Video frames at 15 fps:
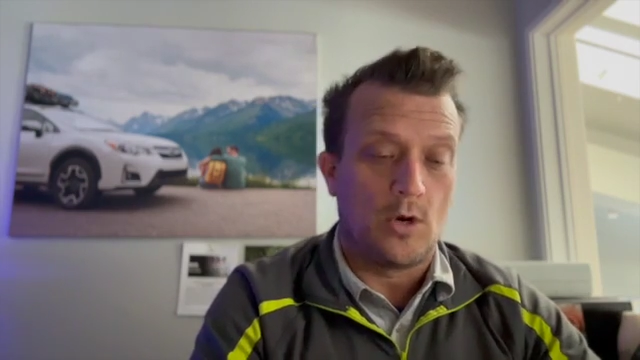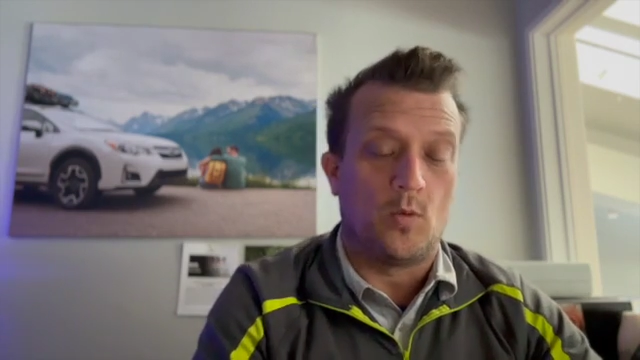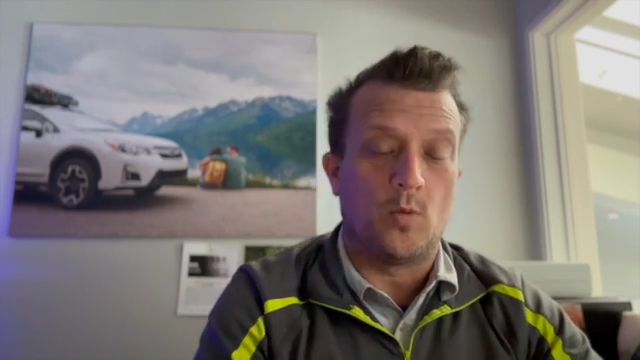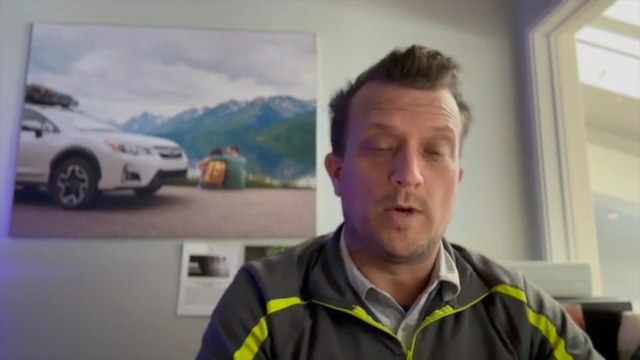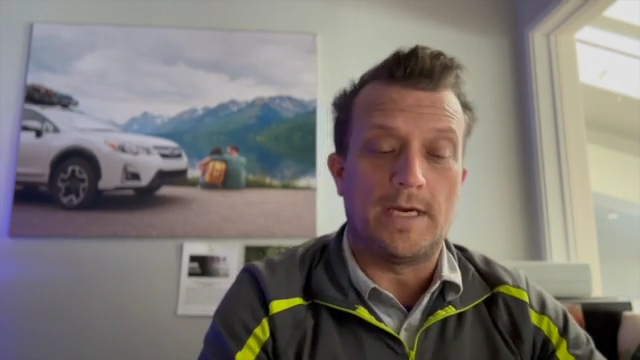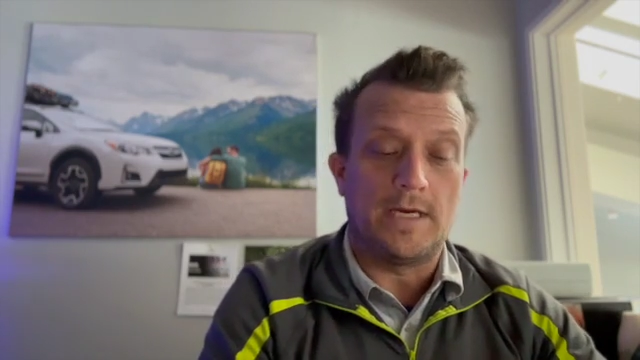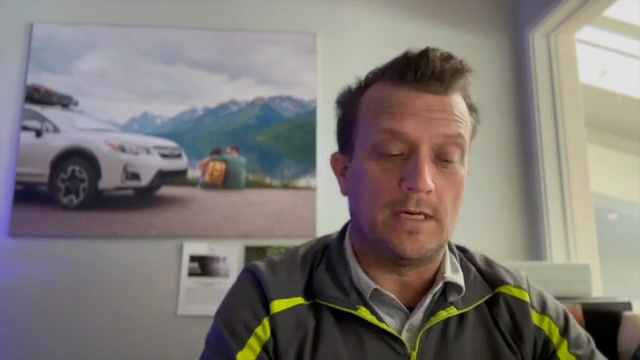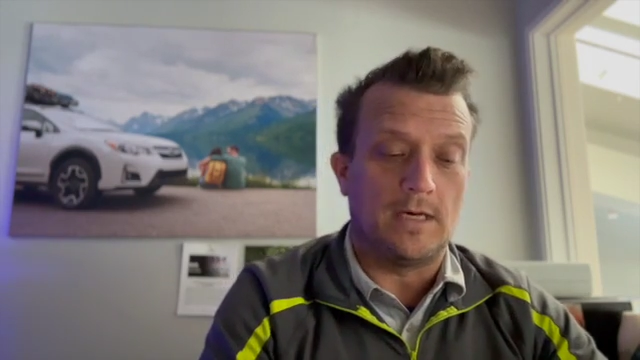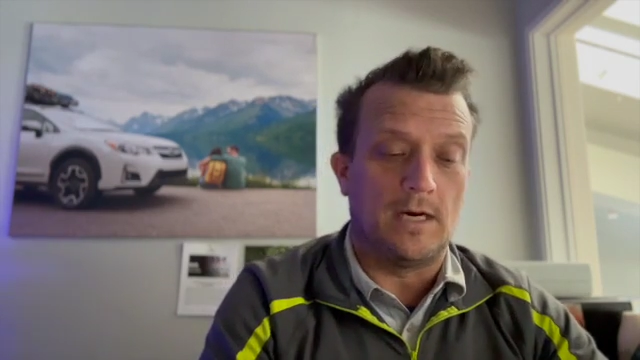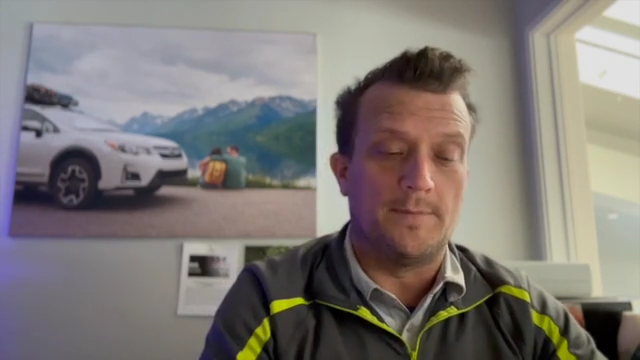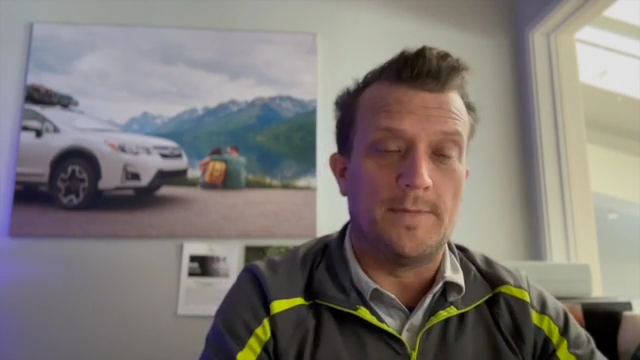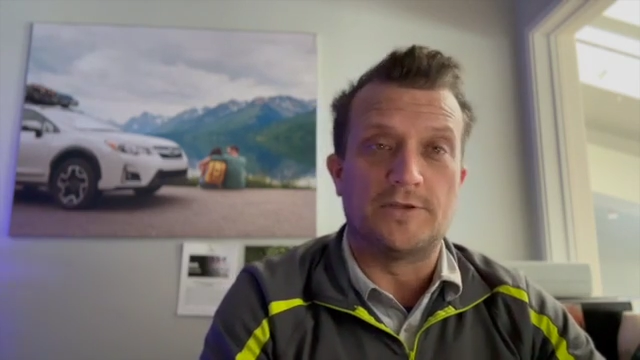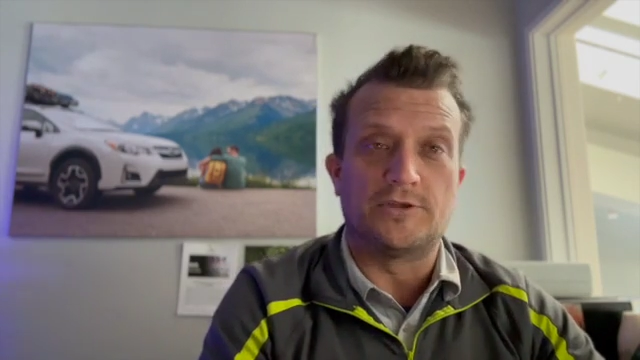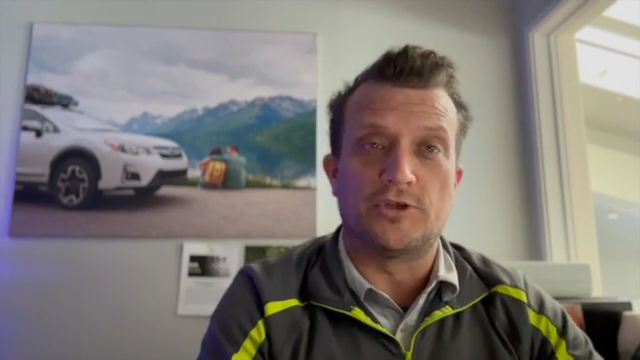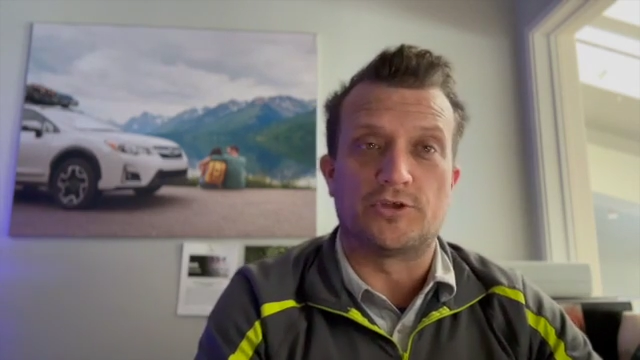We
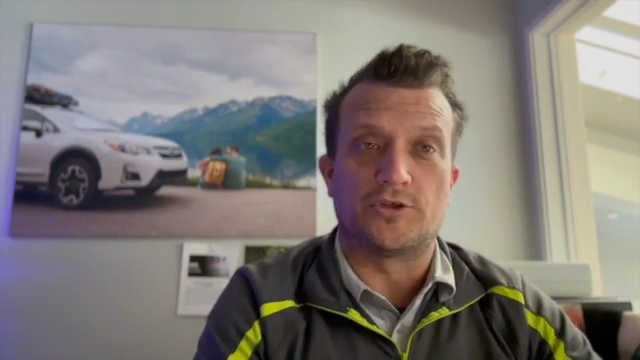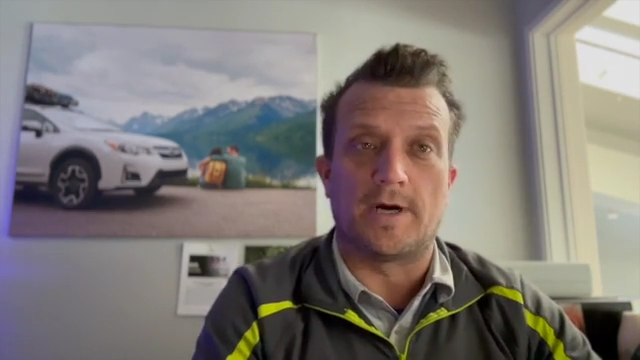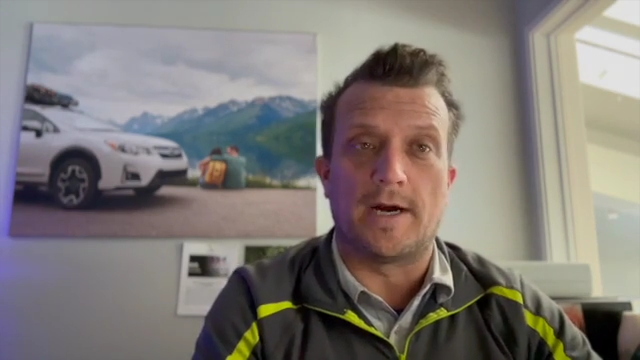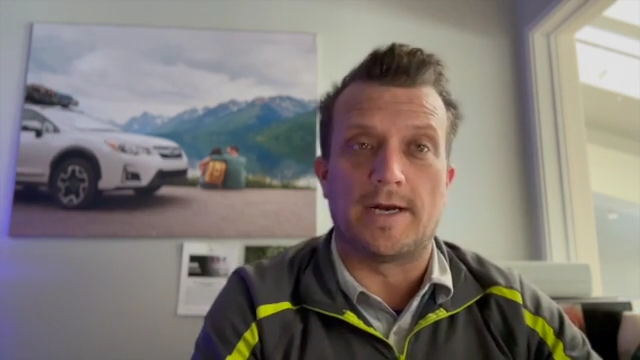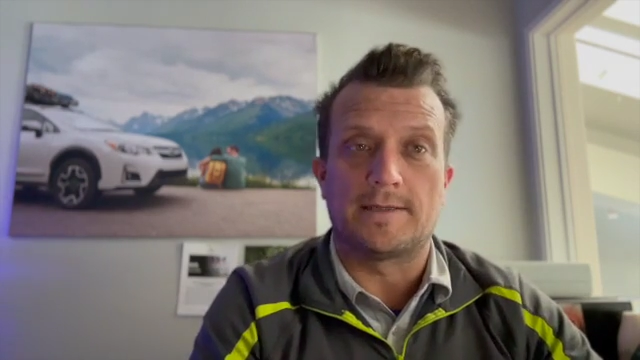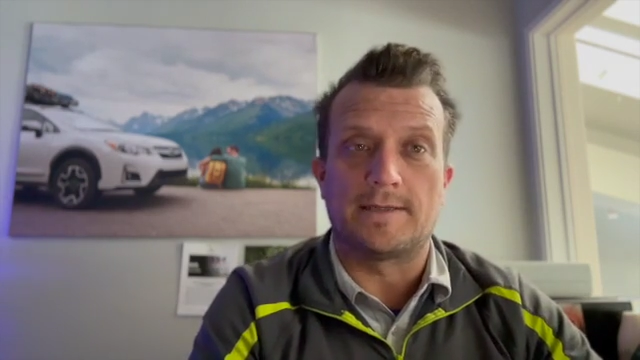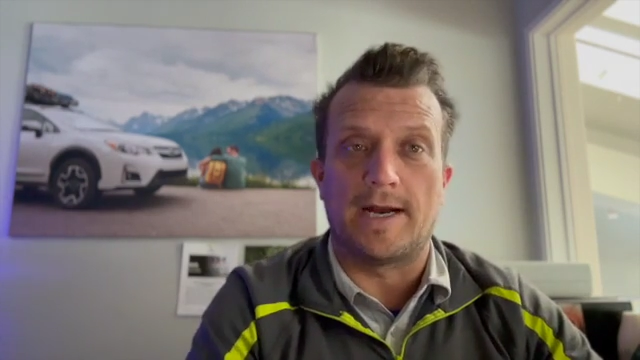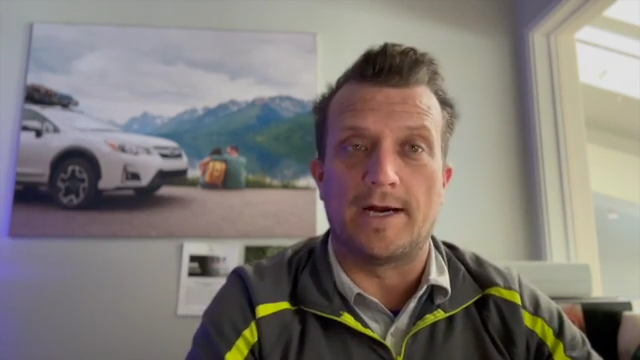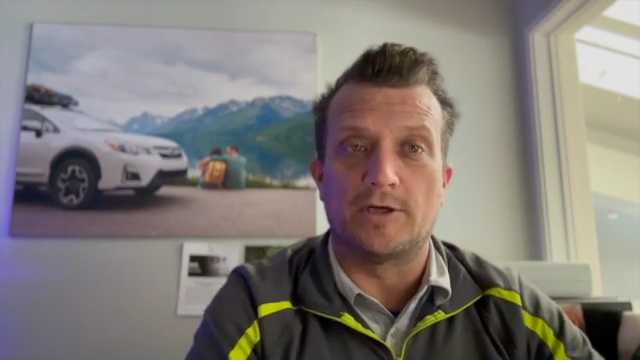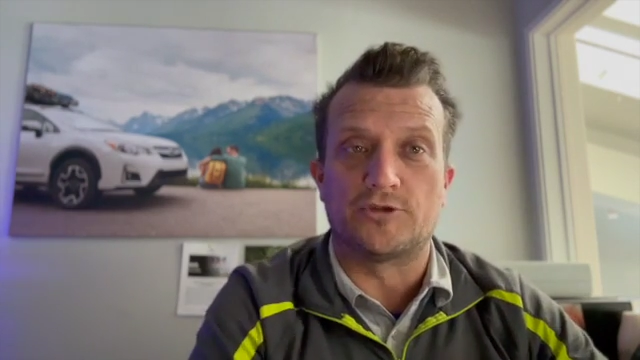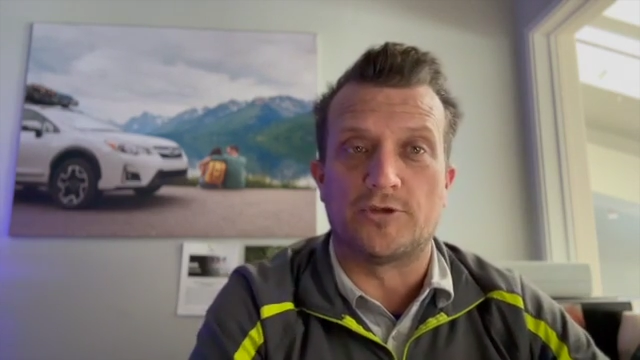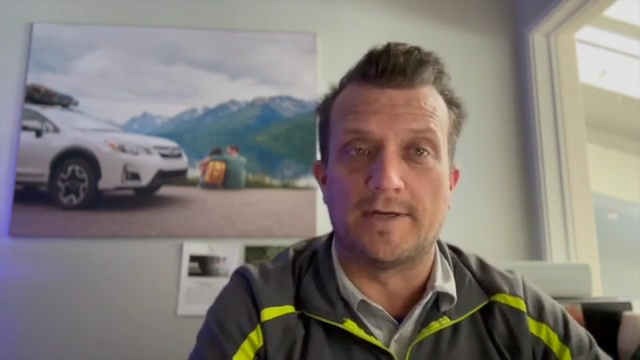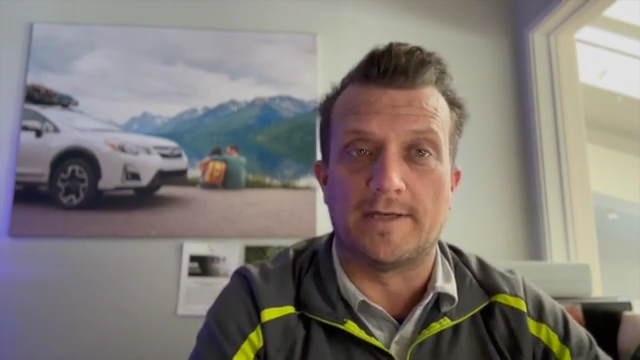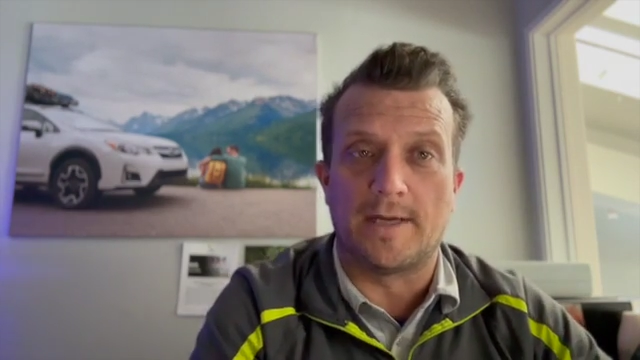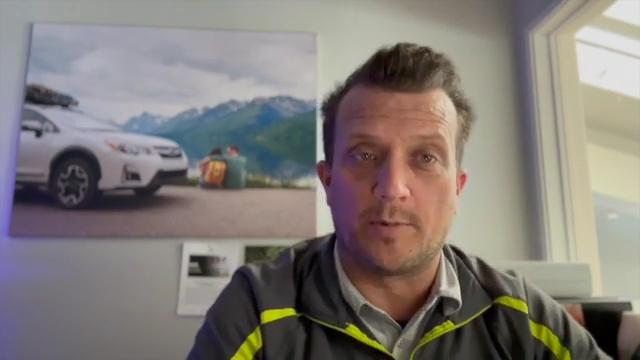measure tire
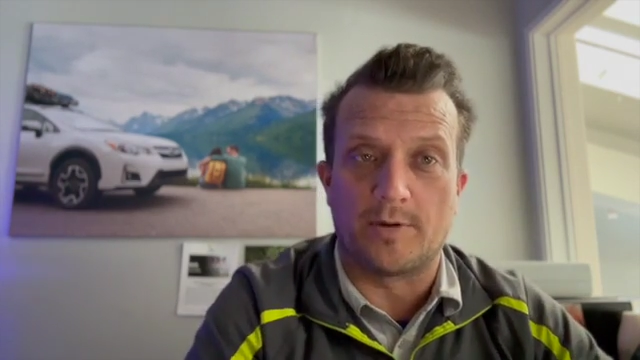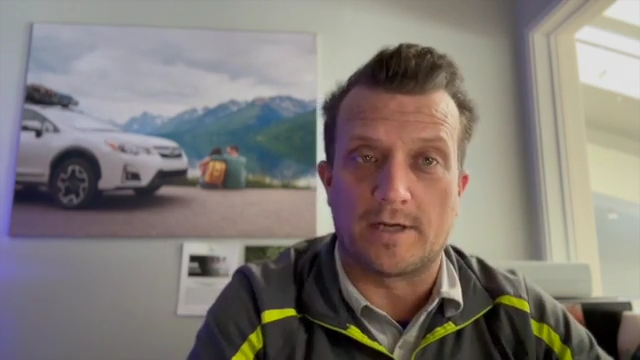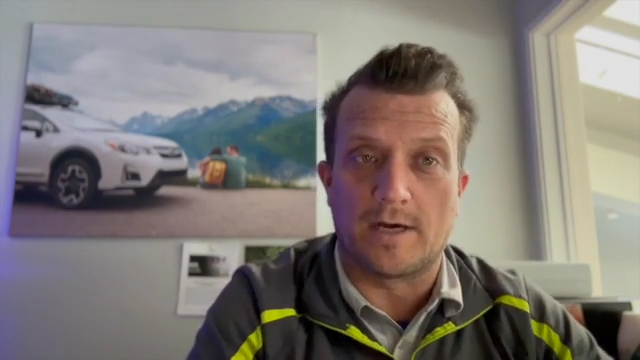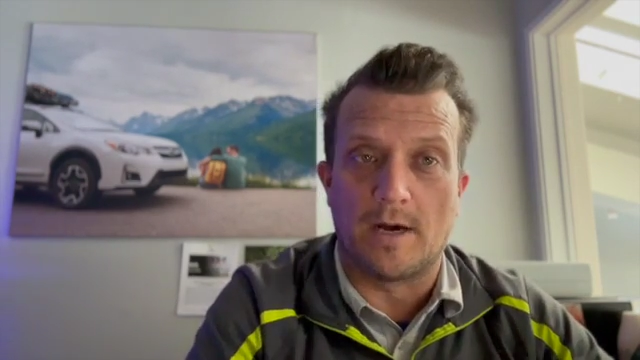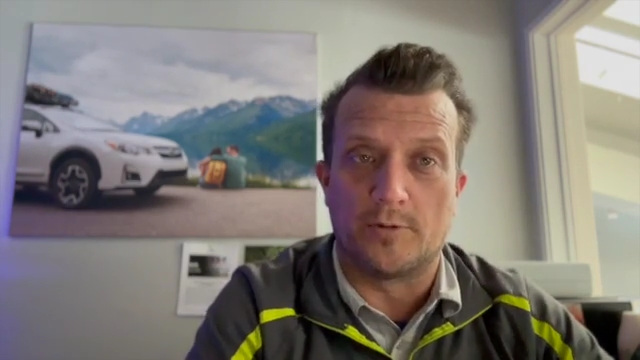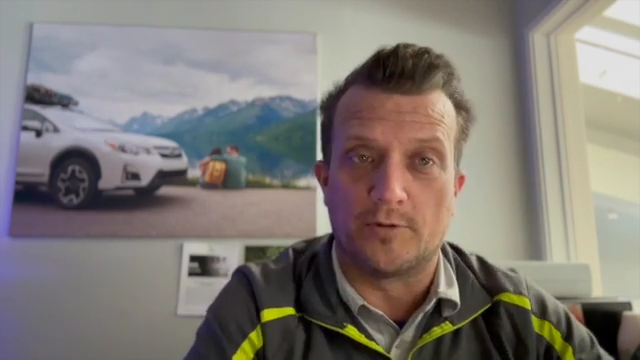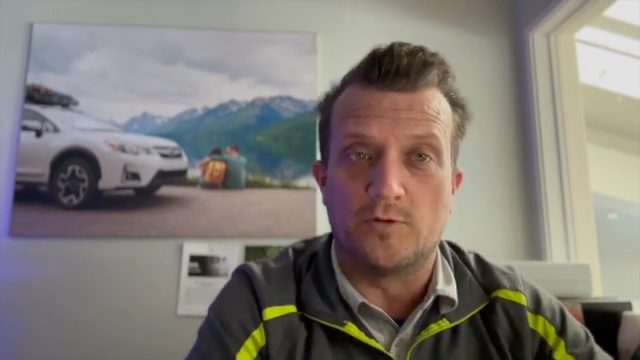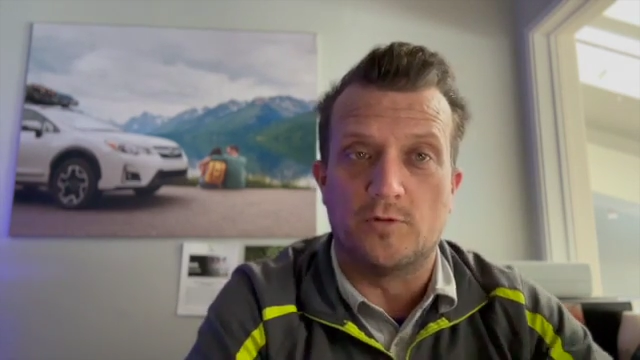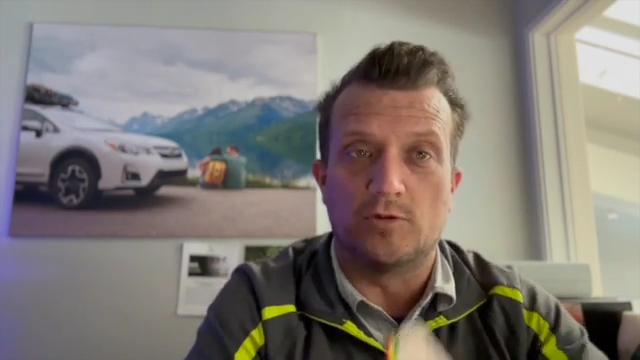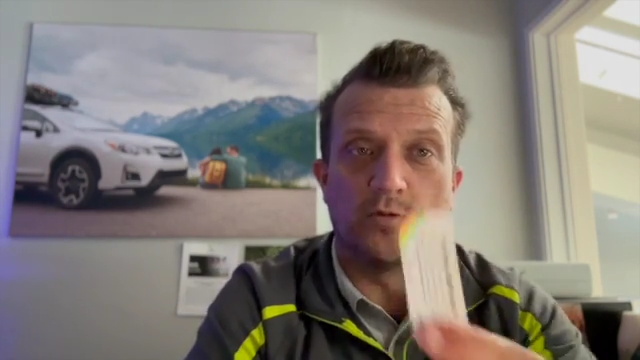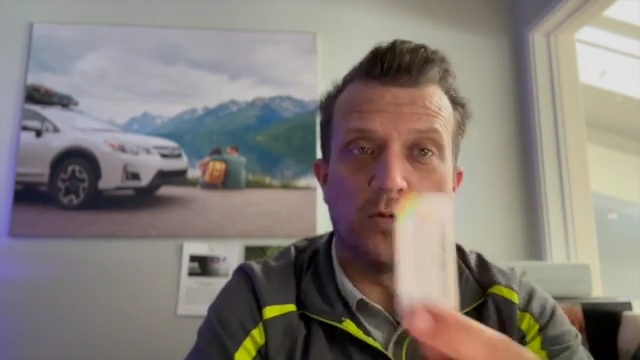tread depth with a couple tools.